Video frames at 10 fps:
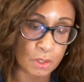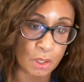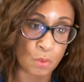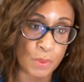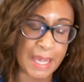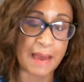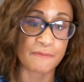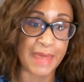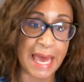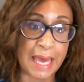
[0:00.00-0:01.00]
We
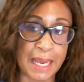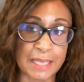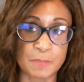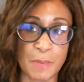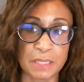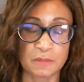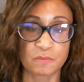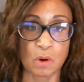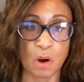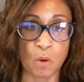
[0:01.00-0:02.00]
have that aspect of
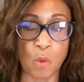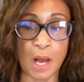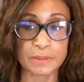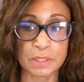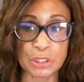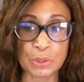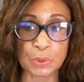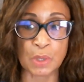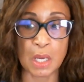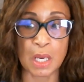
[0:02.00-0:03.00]
OWASP
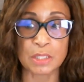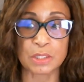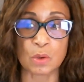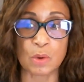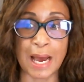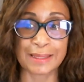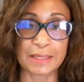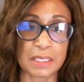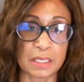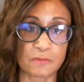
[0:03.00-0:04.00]
too. So I
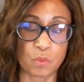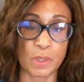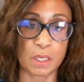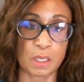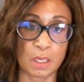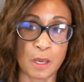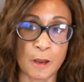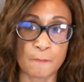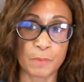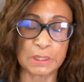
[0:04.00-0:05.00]
think if we
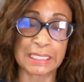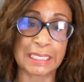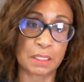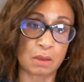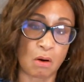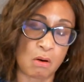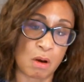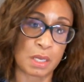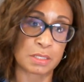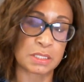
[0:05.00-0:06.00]
lean
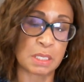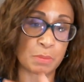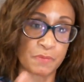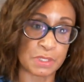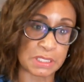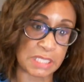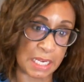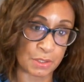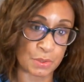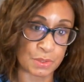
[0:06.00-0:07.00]
on some of the
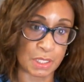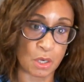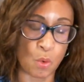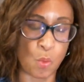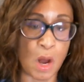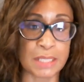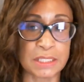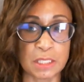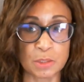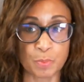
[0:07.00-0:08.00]
standards that
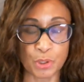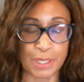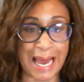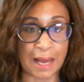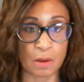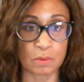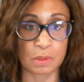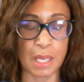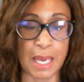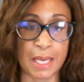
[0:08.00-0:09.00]
OWASP has put
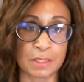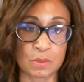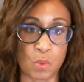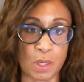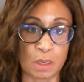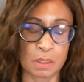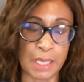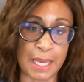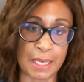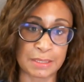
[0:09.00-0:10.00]
out, as
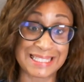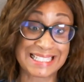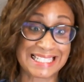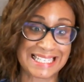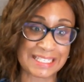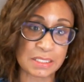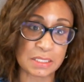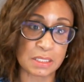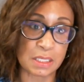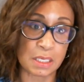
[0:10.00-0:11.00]
well as the
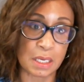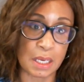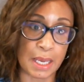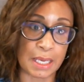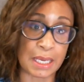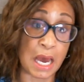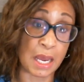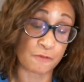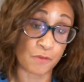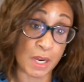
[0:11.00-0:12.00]
NIST
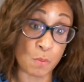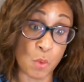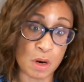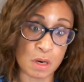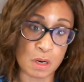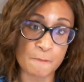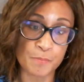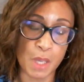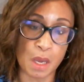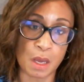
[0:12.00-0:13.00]
AI framework,
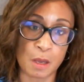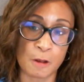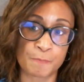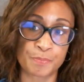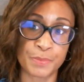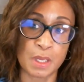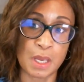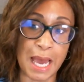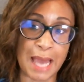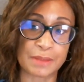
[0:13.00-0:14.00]

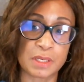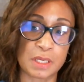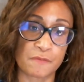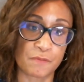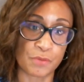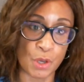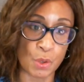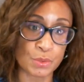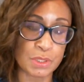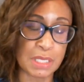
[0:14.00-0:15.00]
I think if
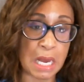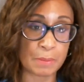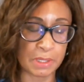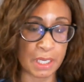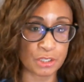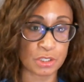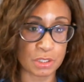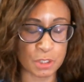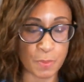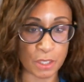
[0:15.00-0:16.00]
those
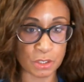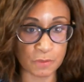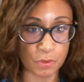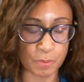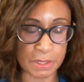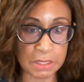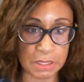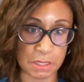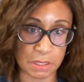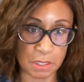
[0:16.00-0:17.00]
combinations, especially for
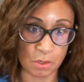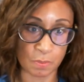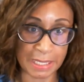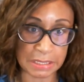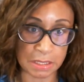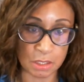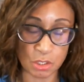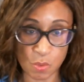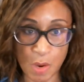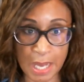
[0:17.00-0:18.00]
businesses that are based in the
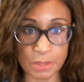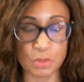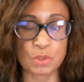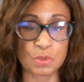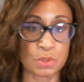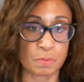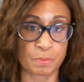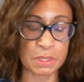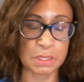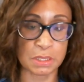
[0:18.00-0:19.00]
U.S. or
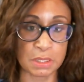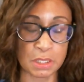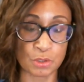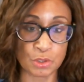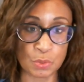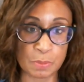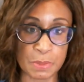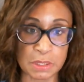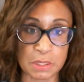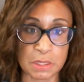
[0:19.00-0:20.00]
businesses that are doing
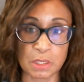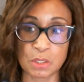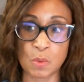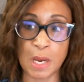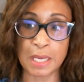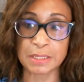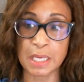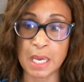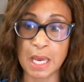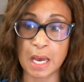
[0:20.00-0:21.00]
business in the U.S.,
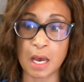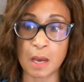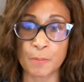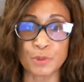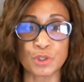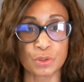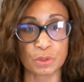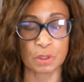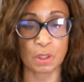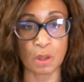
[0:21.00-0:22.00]

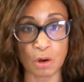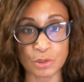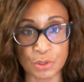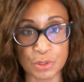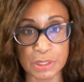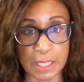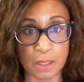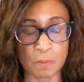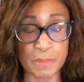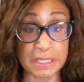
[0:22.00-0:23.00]
particularly the larger
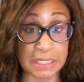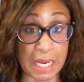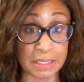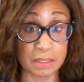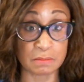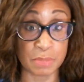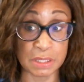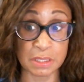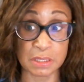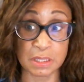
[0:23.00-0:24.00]
scale, mid-sized
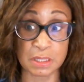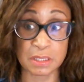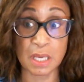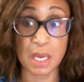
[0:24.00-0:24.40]
businesses,